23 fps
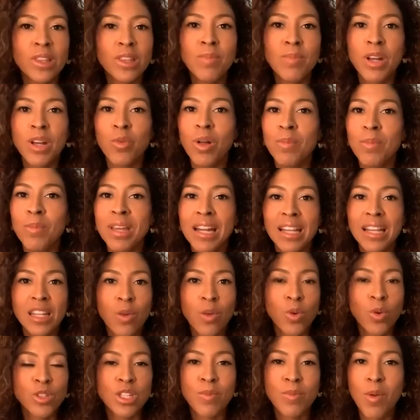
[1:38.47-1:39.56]
Lin-Manuel Miranda
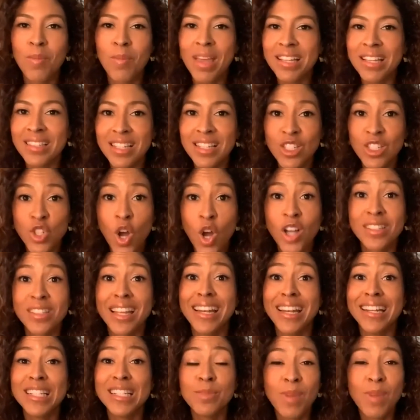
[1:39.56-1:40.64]
wrote some amazing songs,
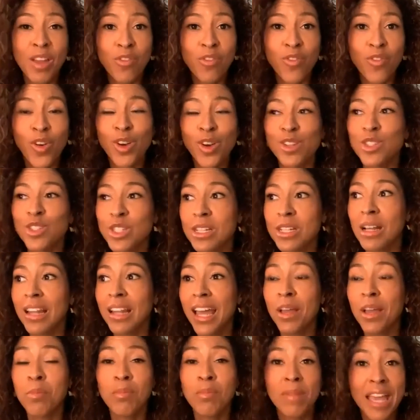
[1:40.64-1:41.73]
and it is my first
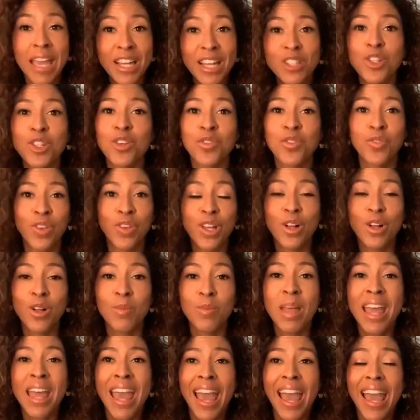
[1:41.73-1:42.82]
like major film.